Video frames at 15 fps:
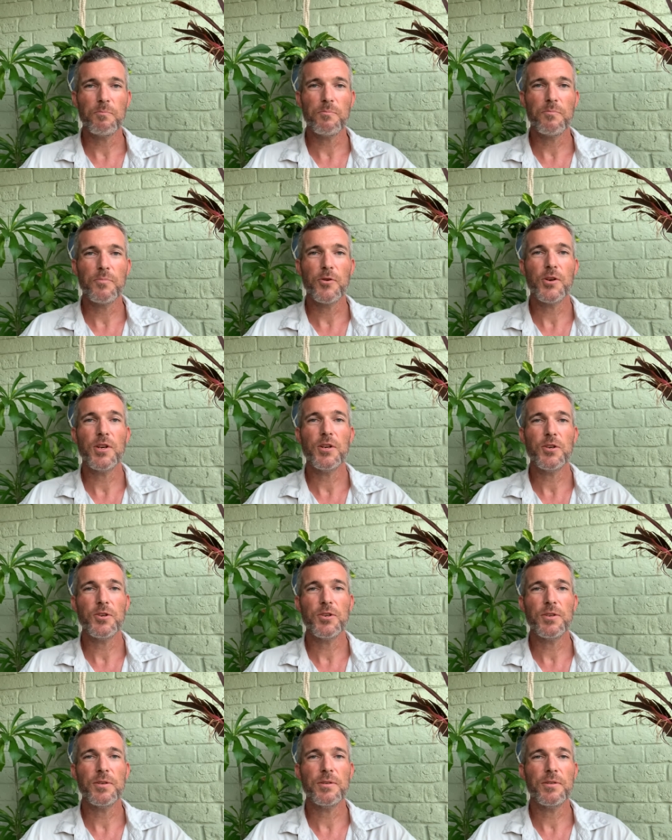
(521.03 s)

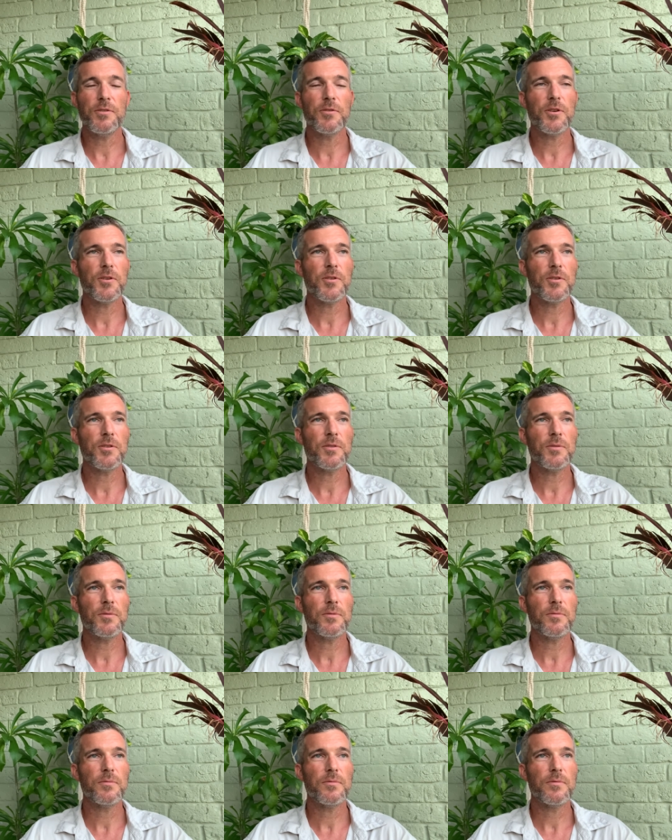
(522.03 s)
production, your
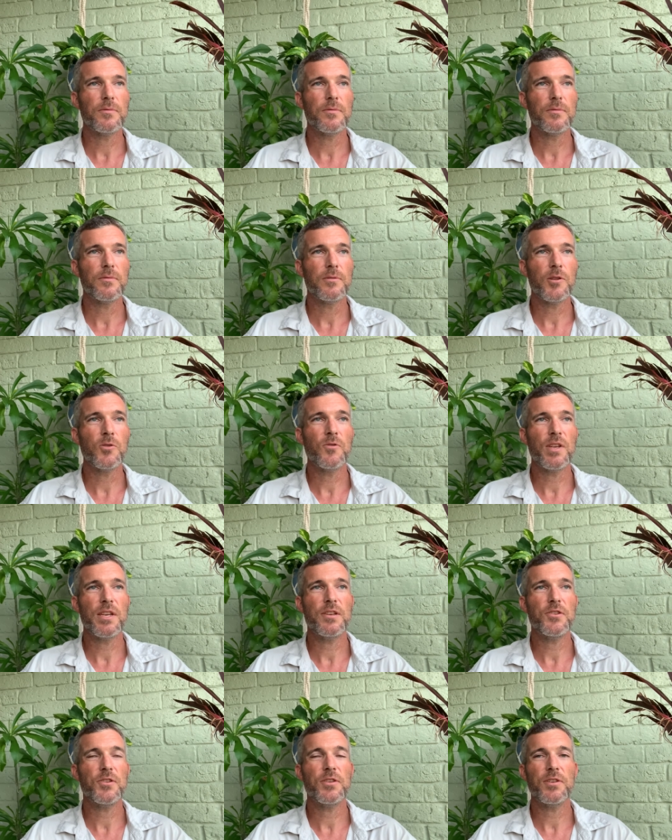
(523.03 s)
garden
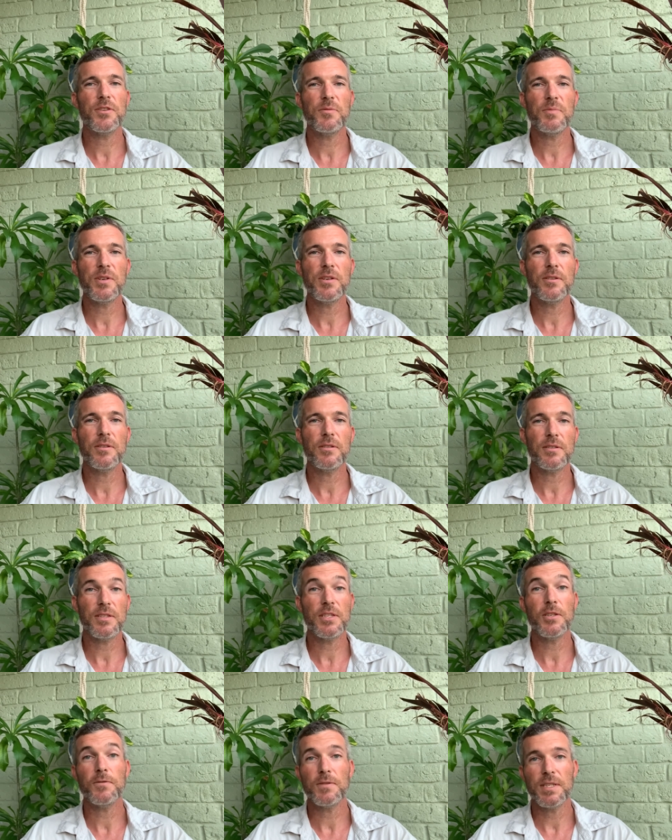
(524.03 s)
location, to be
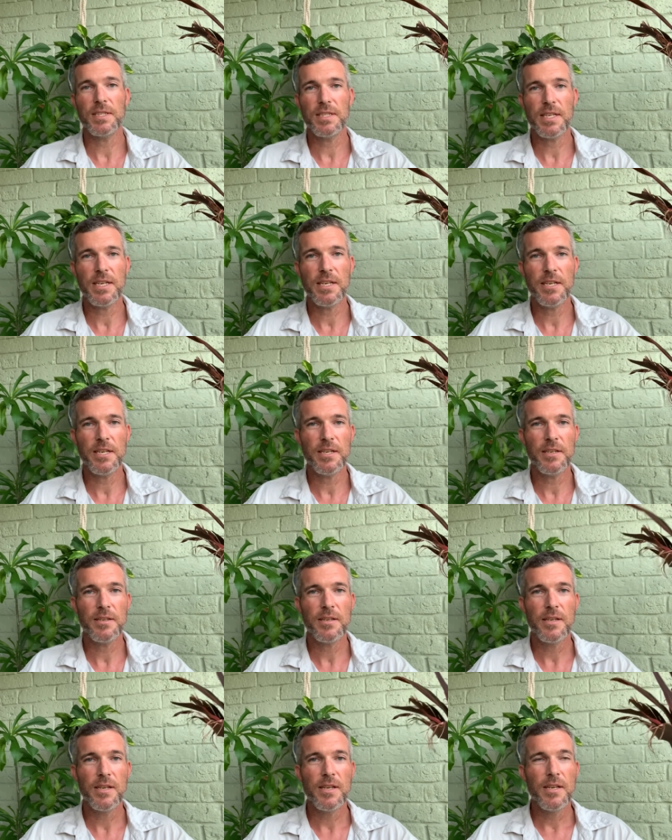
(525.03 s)
self-sustaining
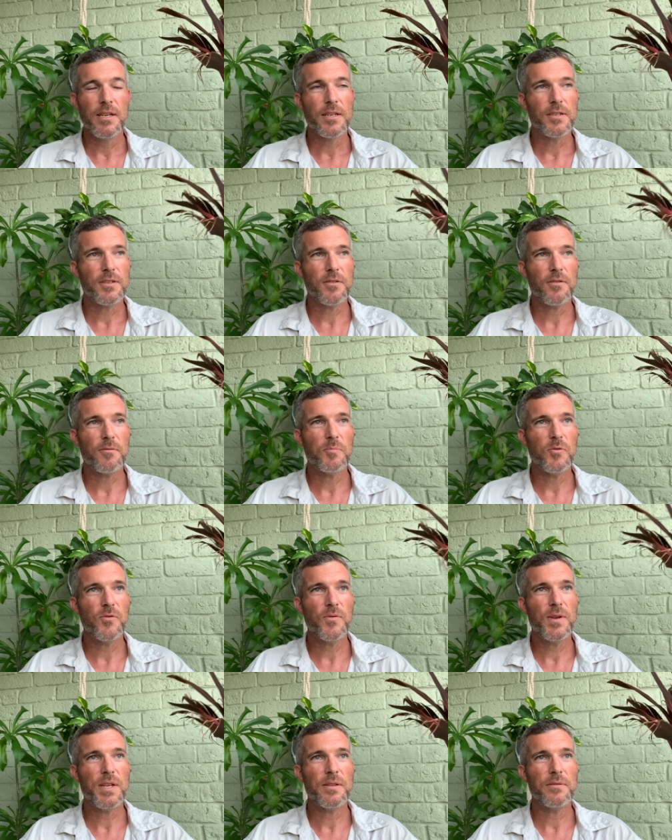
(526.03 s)
to the
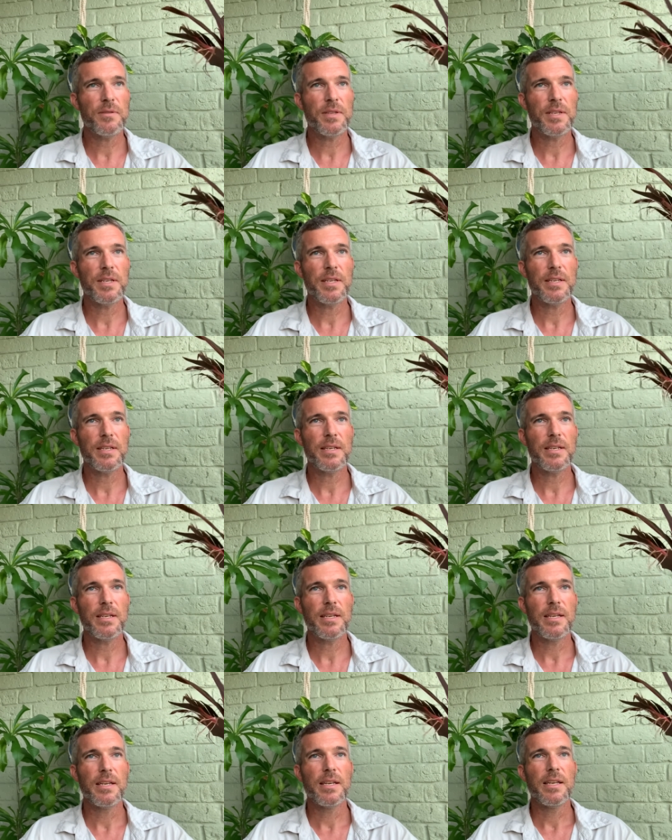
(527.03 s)
point that
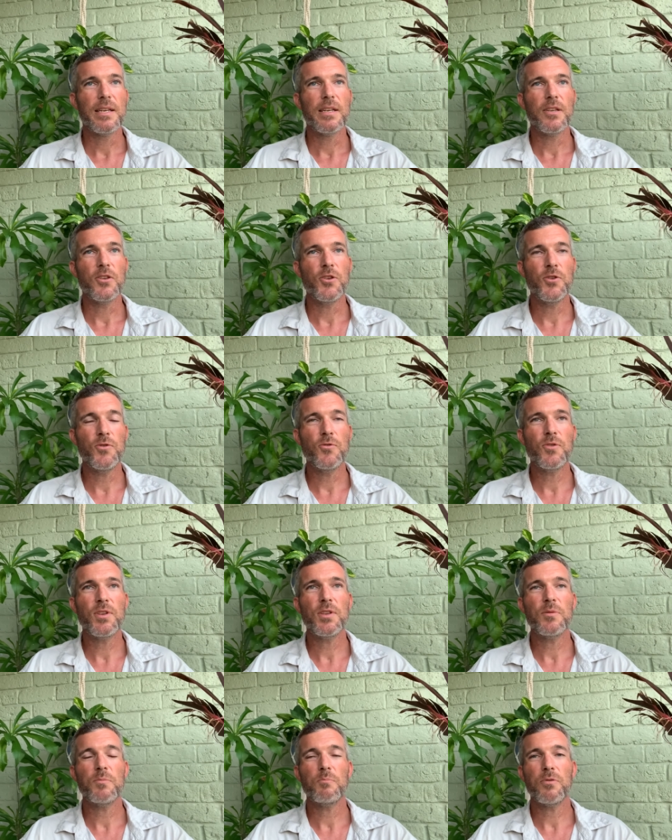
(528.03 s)
you
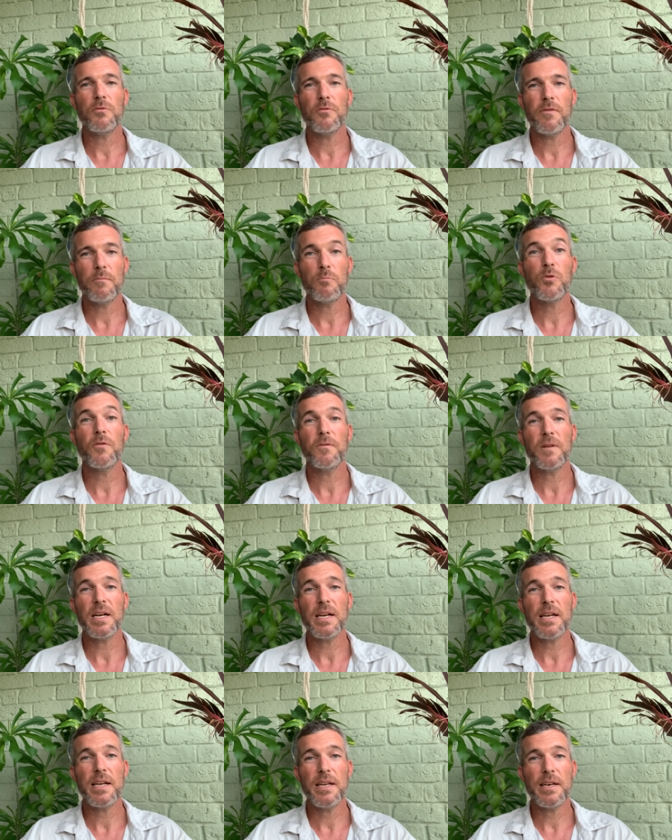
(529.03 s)
can
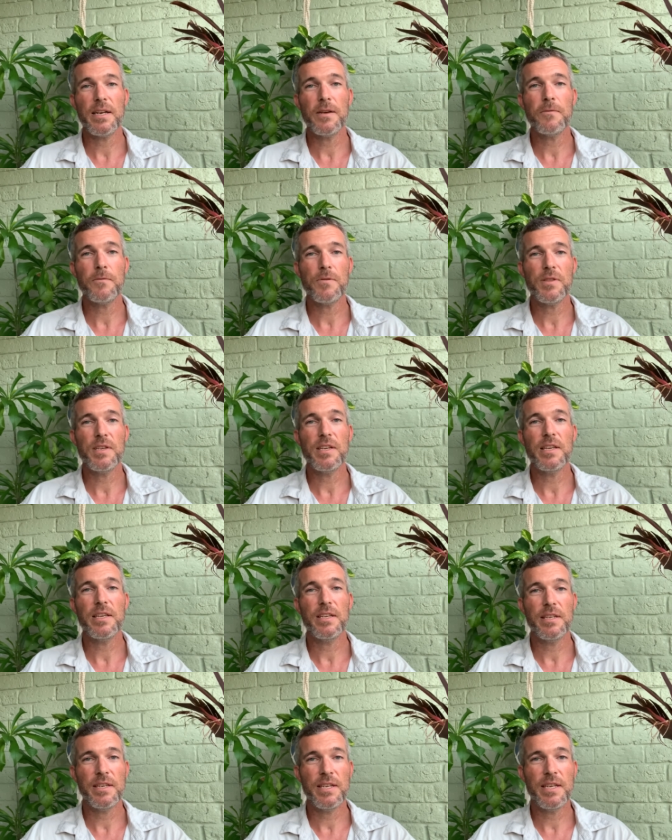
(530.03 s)
provide everything
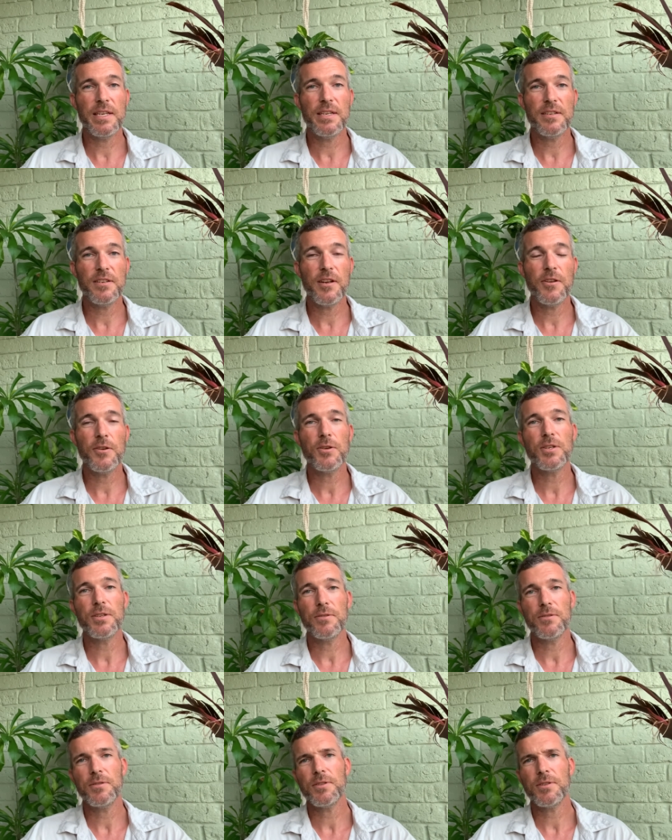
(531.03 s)
it needs. Now you're
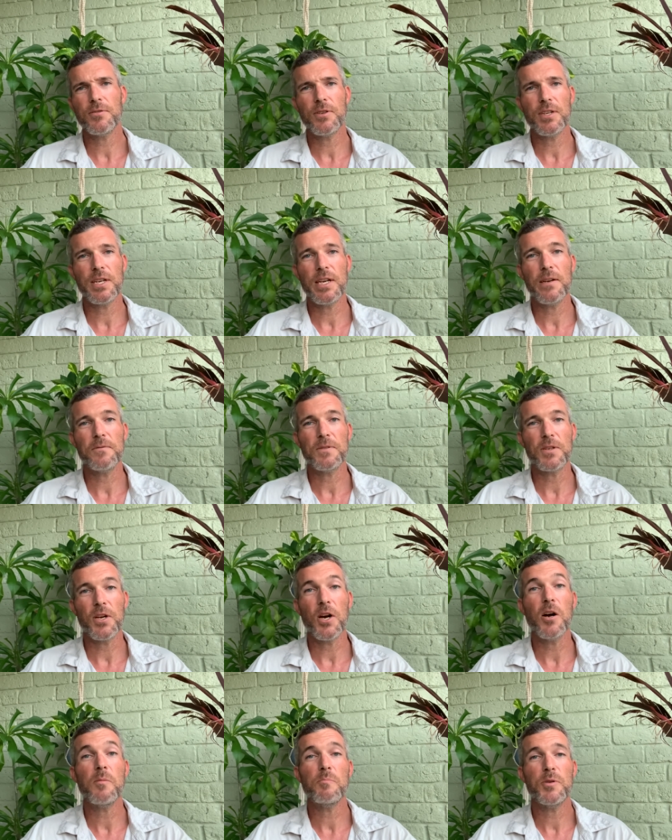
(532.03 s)
still going to have to
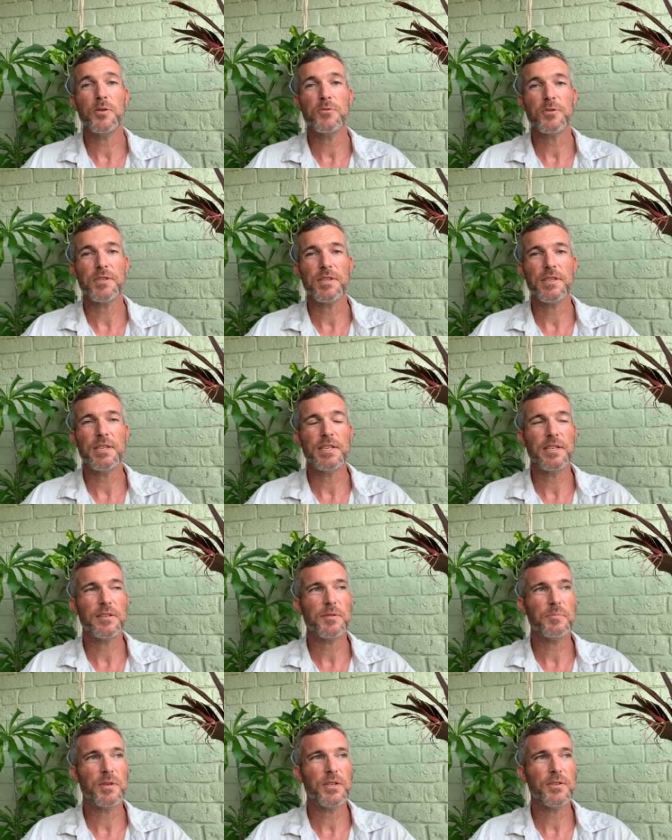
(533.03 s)
compost
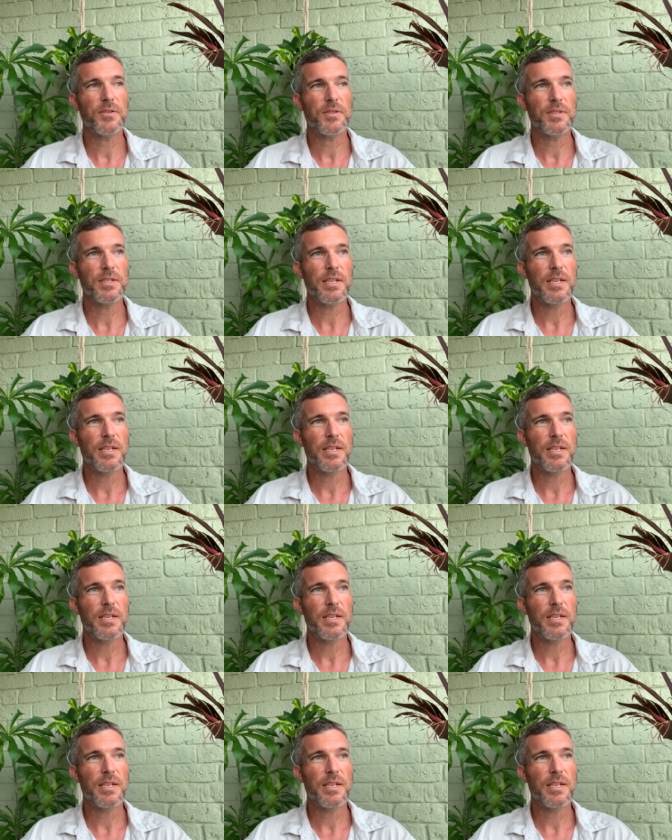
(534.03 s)
things, because